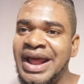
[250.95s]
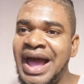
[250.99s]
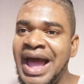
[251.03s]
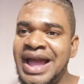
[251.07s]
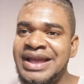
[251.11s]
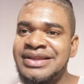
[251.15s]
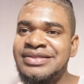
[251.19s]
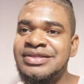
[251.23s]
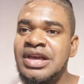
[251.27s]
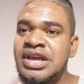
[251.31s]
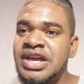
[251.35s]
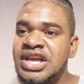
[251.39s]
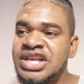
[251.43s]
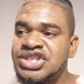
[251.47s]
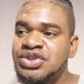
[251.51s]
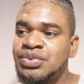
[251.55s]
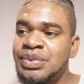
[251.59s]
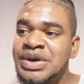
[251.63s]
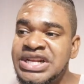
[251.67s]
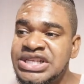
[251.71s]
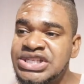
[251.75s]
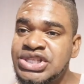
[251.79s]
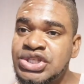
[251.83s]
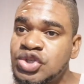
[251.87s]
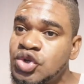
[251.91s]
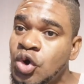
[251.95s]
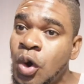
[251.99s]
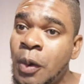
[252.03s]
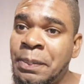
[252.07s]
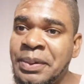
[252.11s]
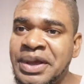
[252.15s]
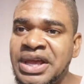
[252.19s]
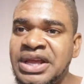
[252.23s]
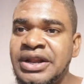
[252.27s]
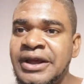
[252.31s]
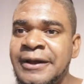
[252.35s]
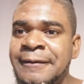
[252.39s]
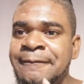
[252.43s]
I think it's really
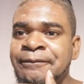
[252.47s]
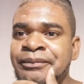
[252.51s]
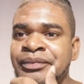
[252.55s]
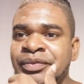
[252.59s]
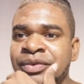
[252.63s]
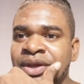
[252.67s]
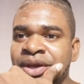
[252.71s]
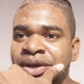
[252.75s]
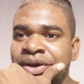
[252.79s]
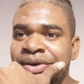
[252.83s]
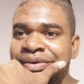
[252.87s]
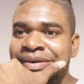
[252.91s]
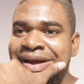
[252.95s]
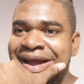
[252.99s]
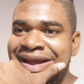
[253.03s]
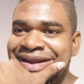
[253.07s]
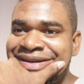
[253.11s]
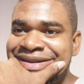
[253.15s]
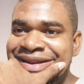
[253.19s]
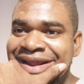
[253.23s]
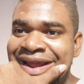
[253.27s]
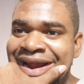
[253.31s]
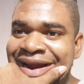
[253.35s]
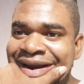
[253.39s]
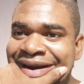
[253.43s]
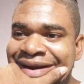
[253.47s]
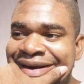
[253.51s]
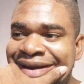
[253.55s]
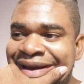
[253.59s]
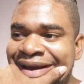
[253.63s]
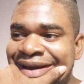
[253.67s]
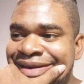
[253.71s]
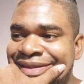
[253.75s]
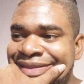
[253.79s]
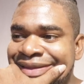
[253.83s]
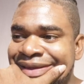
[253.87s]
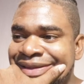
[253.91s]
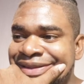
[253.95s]
stupid. Right there,
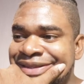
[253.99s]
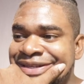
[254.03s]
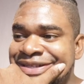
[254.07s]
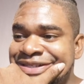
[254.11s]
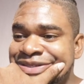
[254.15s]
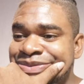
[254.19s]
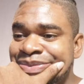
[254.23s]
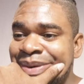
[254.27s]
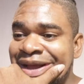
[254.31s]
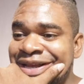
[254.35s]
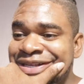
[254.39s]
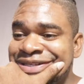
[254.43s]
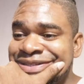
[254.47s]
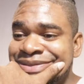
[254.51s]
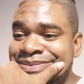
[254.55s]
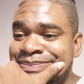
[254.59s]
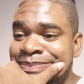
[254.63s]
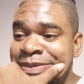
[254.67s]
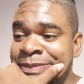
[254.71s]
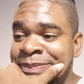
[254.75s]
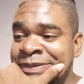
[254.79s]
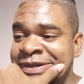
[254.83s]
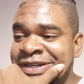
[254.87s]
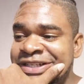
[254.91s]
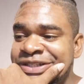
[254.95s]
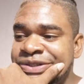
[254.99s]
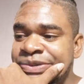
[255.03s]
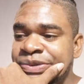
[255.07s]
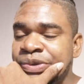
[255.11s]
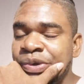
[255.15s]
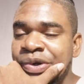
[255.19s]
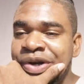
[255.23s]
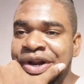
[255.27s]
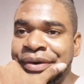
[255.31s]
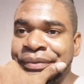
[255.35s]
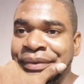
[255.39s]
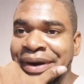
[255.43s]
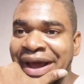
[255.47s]
I think this is why people need to
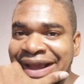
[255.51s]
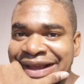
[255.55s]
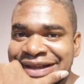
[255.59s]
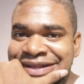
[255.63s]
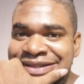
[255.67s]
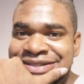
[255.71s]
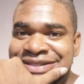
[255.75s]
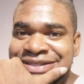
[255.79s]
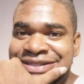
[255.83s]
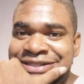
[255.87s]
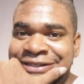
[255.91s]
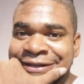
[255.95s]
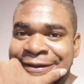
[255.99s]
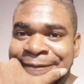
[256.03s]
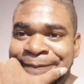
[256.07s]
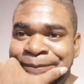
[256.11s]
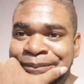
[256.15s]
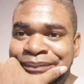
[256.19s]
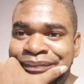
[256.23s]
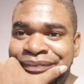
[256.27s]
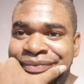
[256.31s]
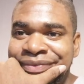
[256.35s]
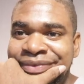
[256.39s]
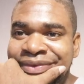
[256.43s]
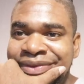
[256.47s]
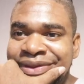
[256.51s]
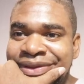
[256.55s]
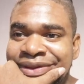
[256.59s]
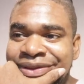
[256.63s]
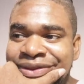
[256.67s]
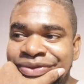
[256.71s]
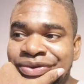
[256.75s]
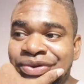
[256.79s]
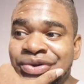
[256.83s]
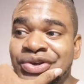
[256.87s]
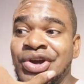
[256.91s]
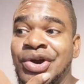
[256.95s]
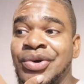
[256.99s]
know their rights.
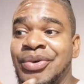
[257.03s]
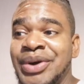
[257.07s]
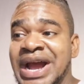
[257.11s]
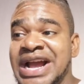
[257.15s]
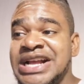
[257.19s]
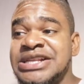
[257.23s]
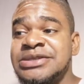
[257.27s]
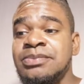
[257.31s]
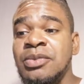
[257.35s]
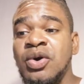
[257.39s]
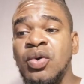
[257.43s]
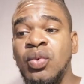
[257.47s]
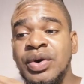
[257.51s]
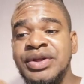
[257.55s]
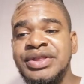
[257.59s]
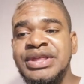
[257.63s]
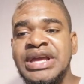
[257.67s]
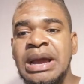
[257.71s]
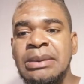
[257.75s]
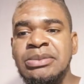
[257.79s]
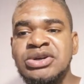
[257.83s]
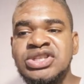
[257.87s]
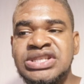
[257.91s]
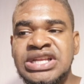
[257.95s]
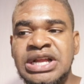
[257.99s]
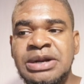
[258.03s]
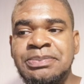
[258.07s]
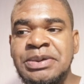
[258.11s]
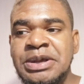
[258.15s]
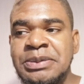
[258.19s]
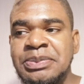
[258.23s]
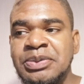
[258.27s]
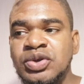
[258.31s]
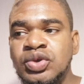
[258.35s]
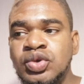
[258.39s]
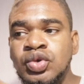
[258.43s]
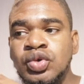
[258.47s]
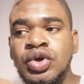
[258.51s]
Know your rights. But one thing I must tell
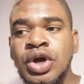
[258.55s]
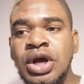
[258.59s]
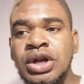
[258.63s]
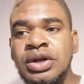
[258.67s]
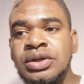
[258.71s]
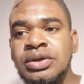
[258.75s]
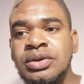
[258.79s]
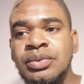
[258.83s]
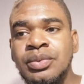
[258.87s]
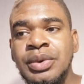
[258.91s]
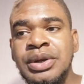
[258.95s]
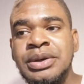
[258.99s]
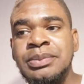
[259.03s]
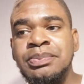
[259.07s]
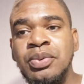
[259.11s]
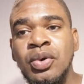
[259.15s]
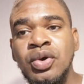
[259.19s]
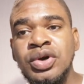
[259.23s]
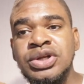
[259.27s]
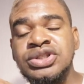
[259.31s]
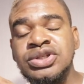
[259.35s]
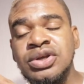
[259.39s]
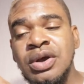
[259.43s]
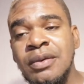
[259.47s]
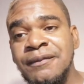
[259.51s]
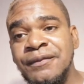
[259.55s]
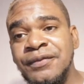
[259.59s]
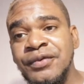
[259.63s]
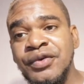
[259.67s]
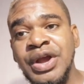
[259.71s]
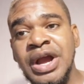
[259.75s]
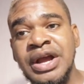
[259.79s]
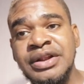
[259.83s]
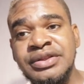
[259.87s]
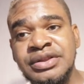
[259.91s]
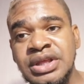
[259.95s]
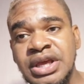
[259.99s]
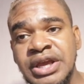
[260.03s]
people: do not when police come for
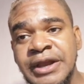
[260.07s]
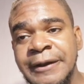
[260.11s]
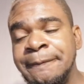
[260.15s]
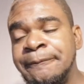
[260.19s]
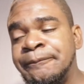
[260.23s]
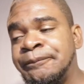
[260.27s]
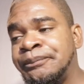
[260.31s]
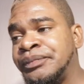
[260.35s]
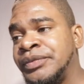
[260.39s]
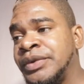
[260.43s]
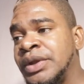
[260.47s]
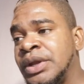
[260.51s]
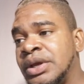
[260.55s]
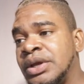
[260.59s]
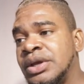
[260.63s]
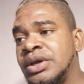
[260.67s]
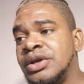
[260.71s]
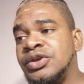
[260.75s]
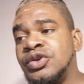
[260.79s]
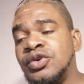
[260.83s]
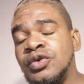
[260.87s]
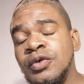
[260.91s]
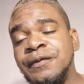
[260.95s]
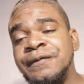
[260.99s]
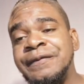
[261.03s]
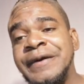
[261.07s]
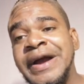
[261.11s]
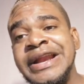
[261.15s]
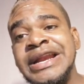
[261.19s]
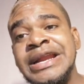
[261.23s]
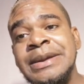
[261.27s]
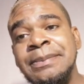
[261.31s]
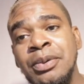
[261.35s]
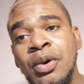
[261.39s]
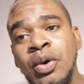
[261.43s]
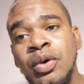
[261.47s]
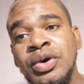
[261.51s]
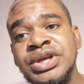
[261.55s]
you and thing, you fight
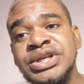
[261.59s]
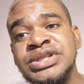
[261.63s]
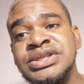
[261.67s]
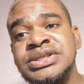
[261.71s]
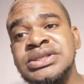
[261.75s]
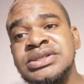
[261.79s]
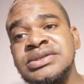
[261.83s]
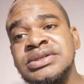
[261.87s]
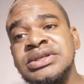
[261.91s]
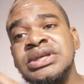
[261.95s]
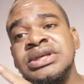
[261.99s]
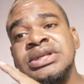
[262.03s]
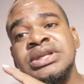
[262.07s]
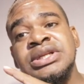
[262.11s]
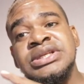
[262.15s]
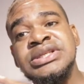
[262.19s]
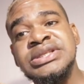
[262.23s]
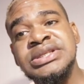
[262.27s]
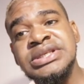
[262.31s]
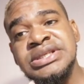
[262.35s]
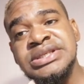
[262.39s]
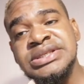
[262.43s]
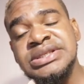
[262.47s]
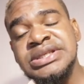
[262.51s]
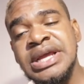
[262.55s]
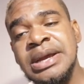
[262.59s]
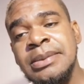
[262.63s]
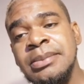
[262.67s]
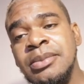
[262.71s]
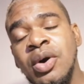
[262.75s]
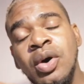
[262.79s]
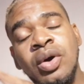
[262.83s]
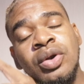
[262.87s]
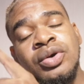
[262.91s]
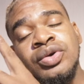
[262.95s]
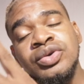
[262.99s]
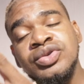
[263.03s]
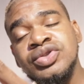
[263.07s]
the police in the system.
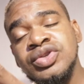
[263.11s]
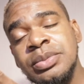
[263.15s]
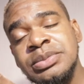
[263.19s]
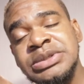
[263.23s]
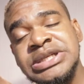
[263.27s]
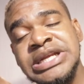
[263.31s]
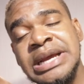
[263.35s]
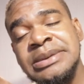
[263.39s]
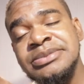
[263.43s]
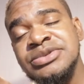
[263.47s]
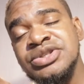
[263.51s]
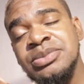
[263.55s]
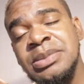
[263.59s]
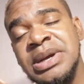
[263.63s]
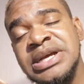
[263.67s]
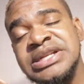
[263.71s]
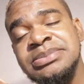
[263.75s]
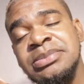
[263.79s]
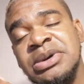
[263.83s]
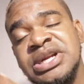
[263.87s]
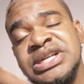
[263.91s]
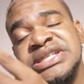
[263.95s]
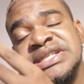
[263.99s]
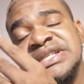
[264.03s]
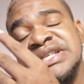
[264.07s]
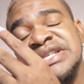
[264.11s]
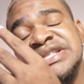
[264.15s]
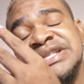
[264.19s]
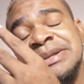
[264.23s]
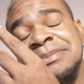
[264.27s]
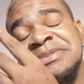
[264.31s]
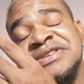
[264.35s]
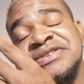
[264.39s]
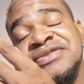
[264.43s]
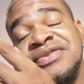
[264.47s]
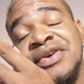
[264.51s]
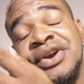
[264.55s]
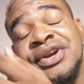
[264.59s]
Although sometimes you might, but the
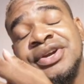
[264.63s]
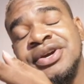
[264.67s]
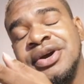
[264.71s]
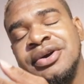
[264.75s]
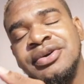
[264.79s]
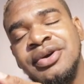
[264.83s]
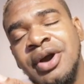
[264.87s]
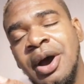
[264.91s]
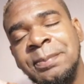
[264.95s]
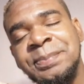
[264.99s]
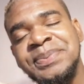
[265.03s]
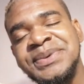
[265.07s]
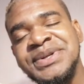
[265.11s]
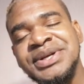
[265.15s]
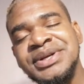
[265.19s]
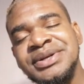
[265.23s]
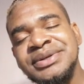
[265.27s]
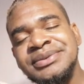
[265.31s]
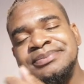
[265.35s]
system is very corrupt.